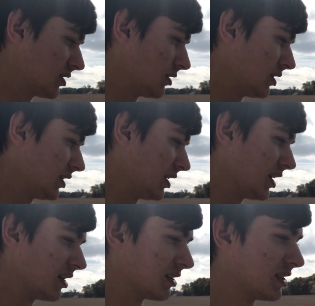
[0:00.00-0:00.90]
So
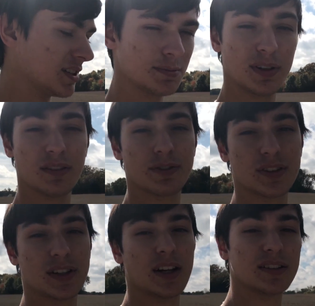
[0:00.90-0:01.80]
yeah, that's been it for
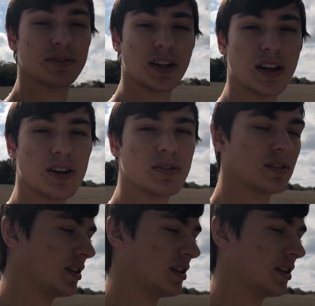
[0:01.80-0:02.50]
today's video,